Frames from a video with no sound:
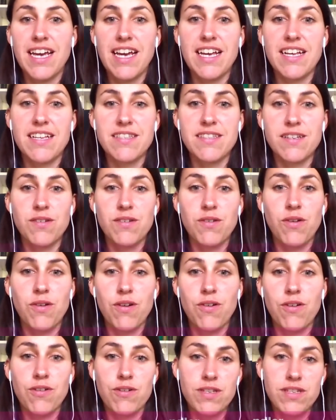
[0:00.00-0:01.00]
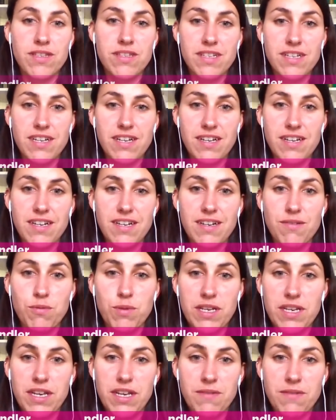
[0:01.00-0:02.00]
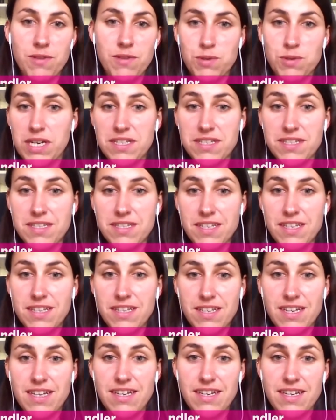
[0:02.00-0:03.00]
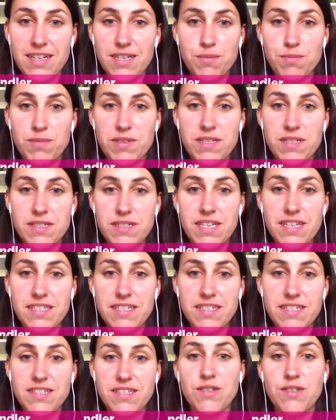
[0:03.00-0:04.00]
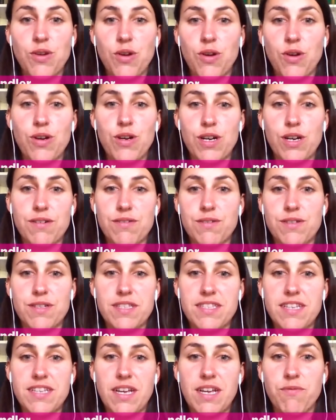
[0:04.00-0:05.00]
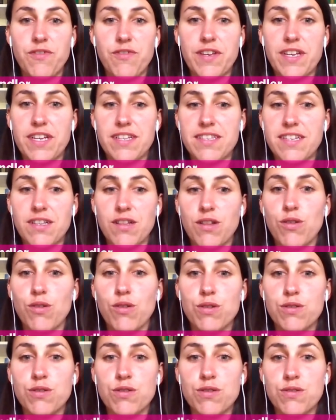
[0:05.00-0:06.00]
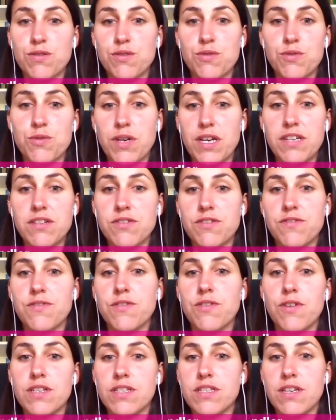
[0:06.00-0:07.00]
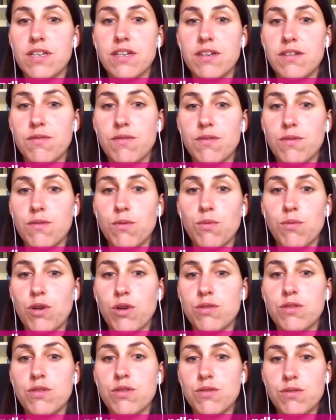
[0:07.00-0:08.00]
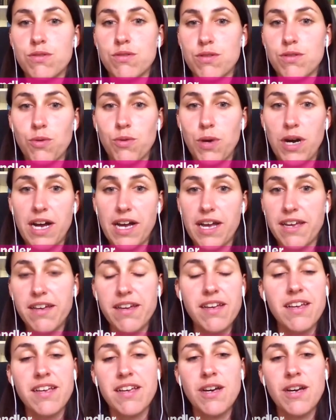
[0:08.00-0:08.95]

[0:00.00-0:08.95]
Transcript: as an auditor, whenever I see an expectation or something that looks strange, of course, I want to know why.